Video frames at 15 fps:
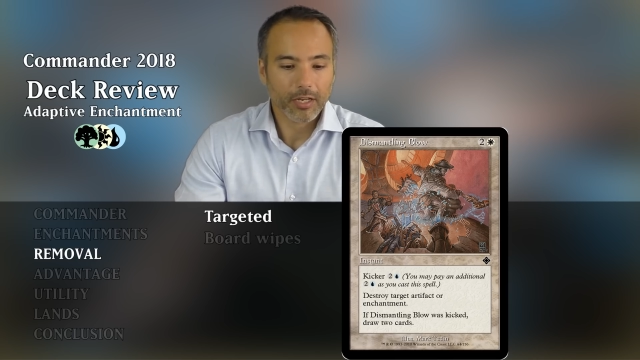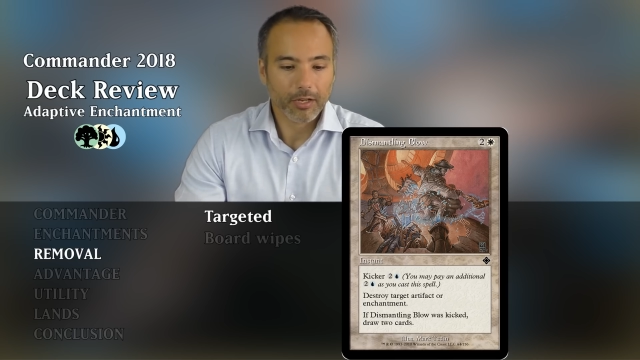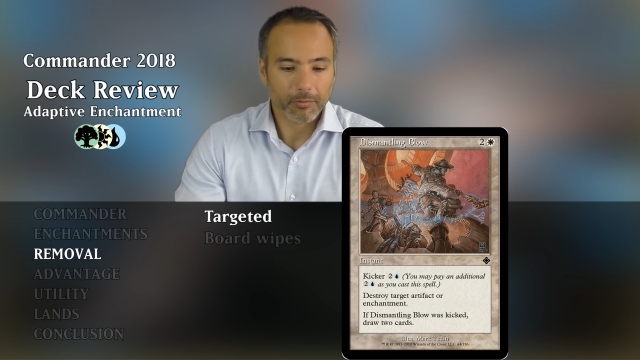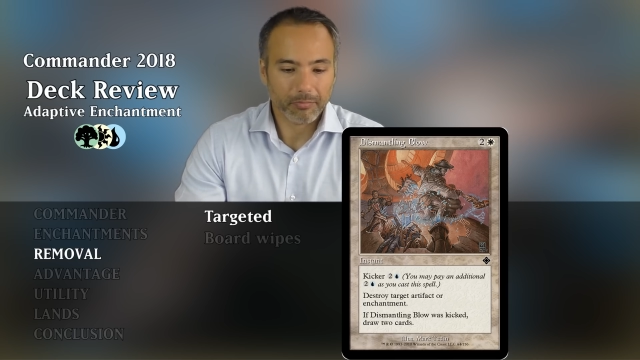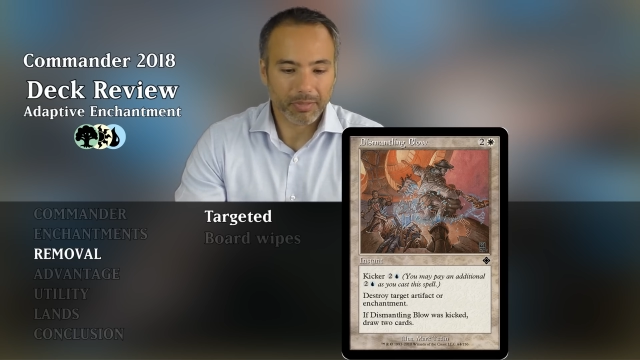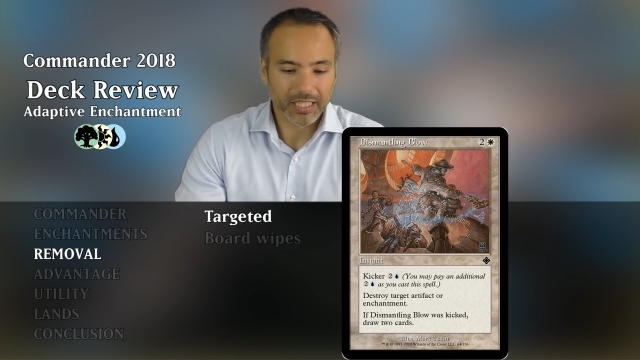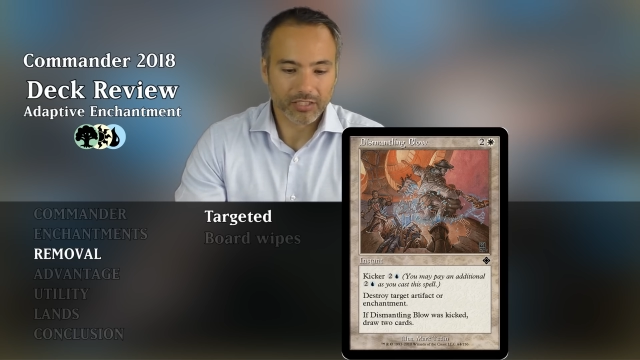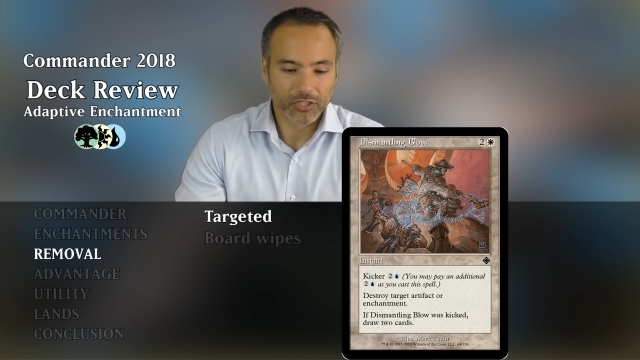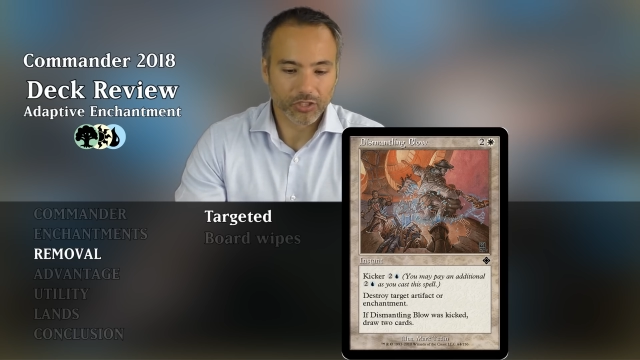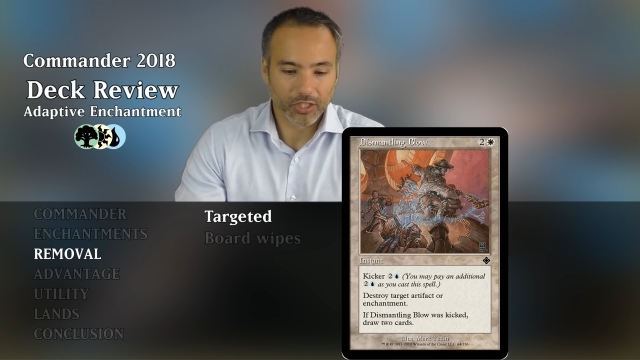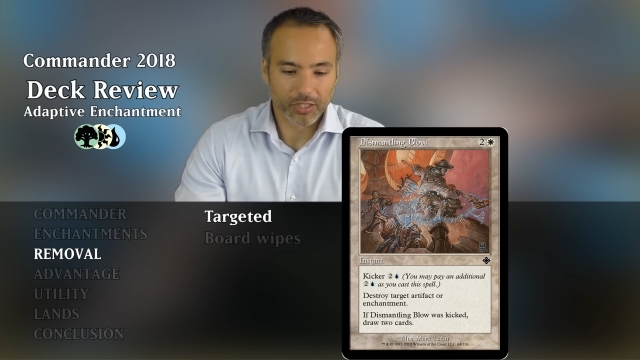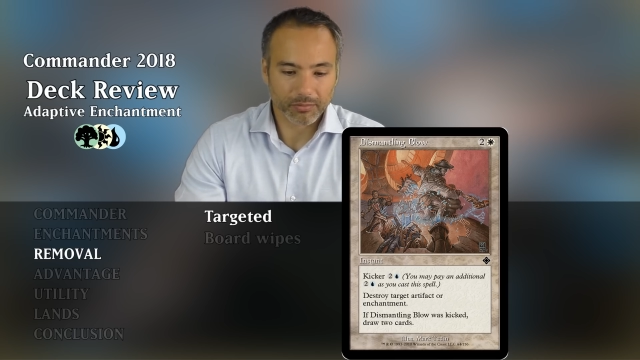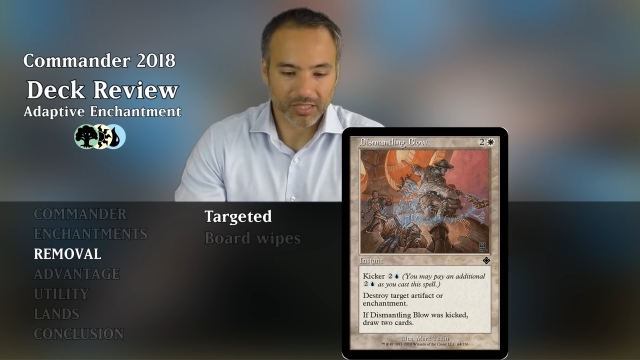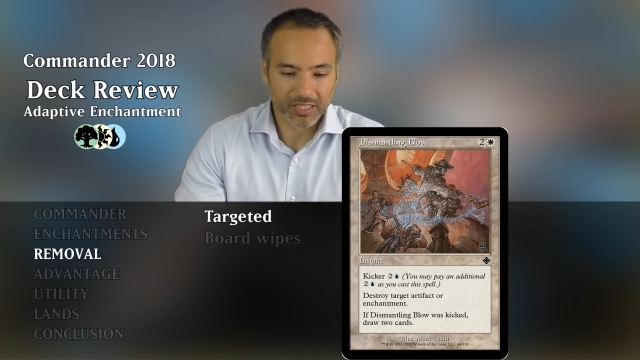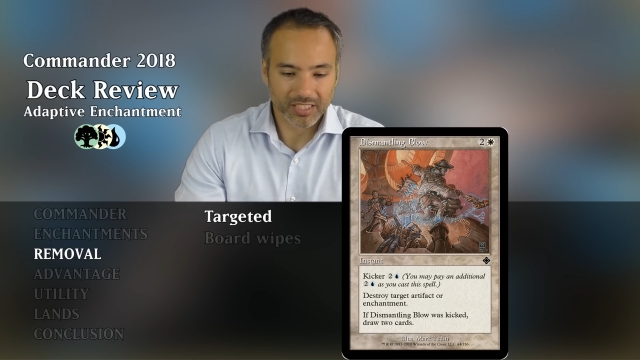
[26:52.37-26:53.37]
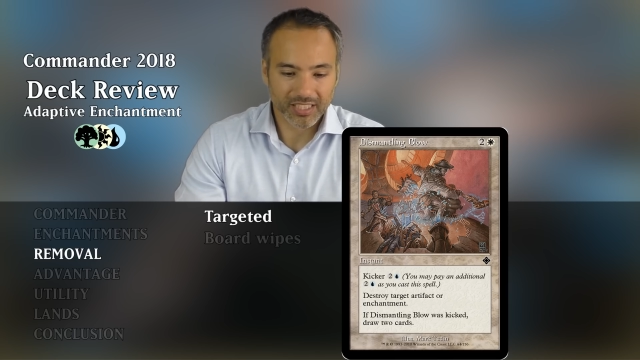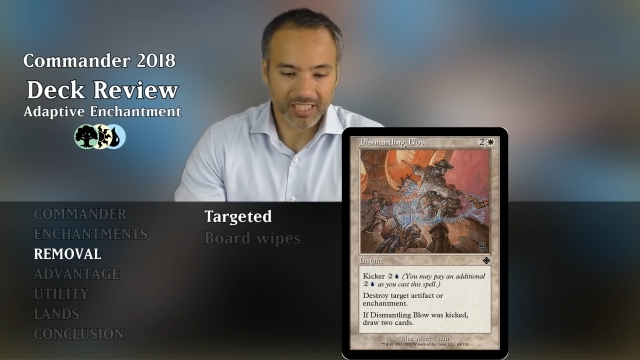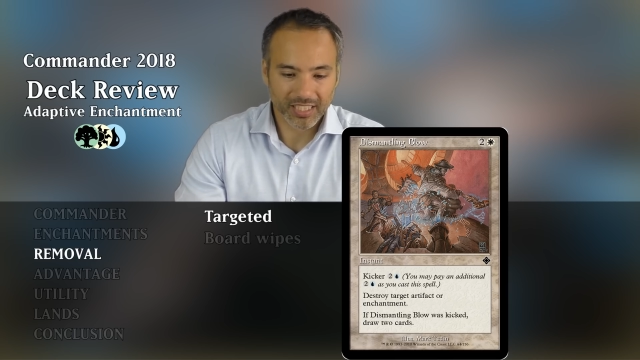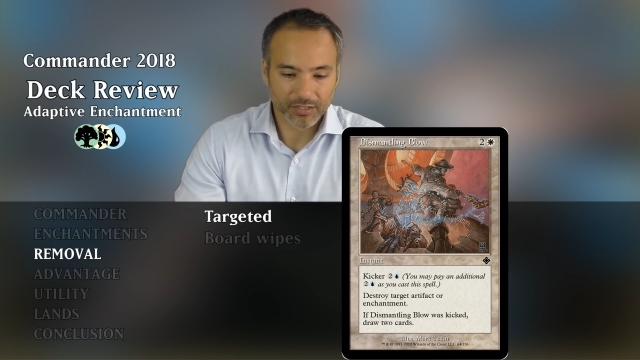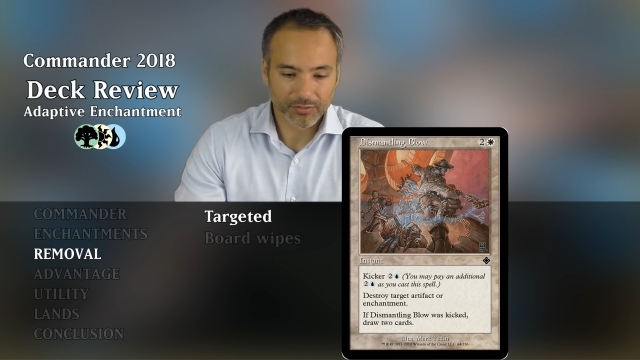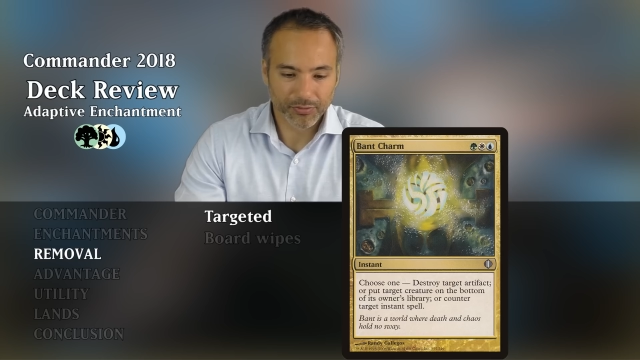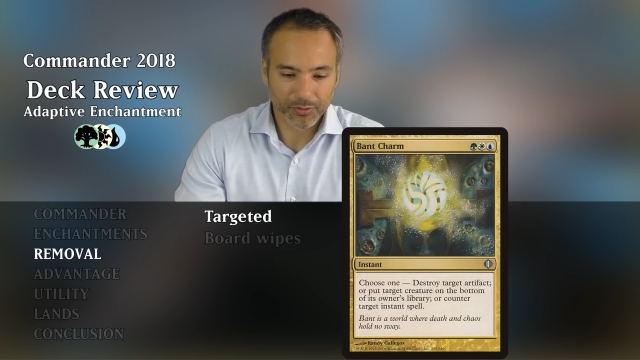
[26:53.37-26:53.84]
Bant Charm is
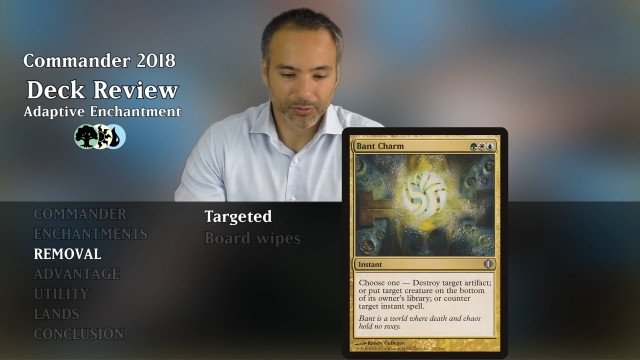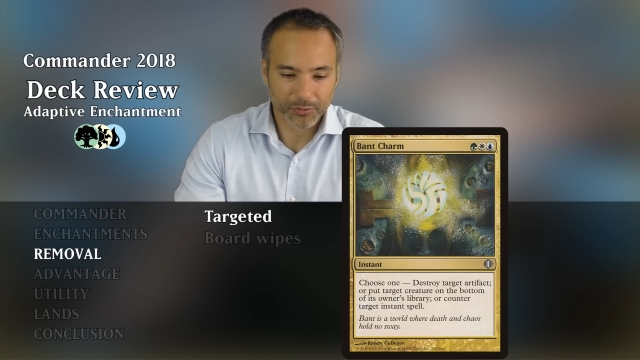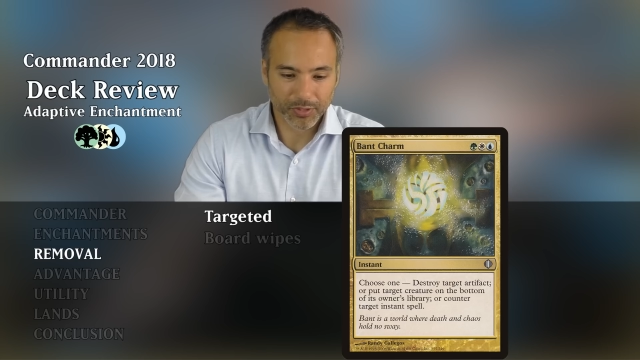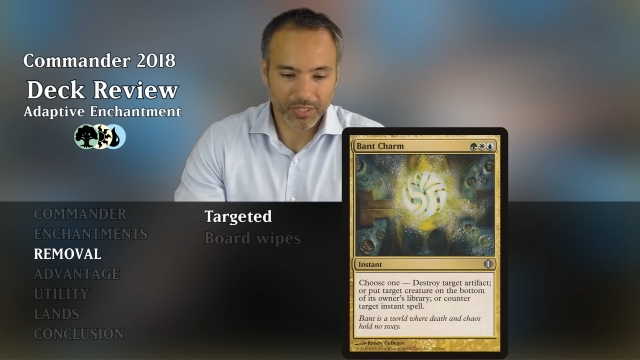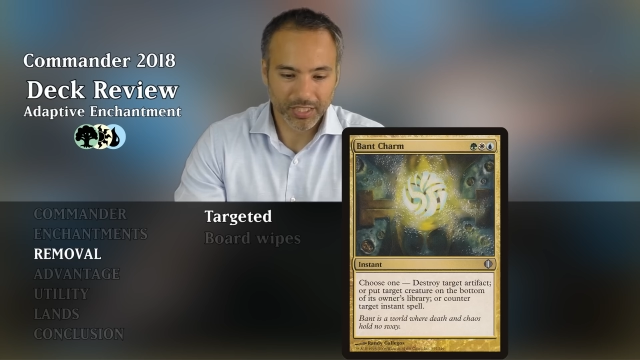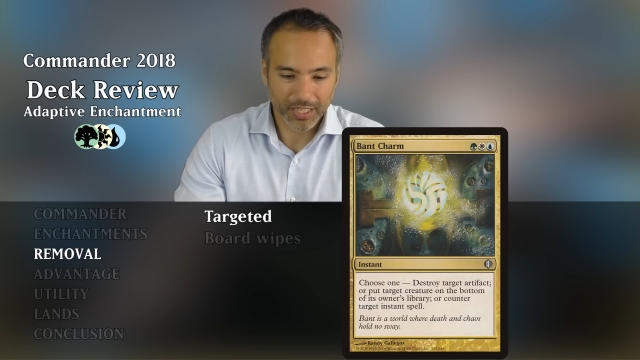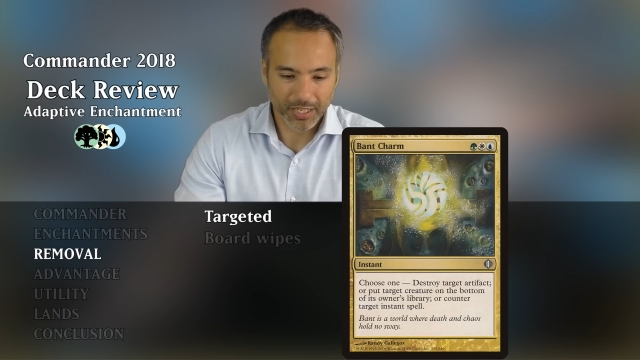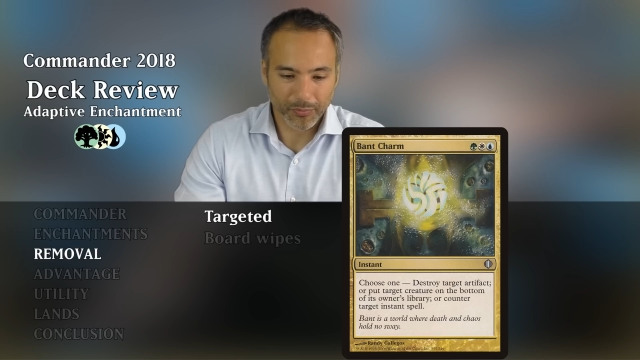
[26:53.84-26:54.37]
next for green,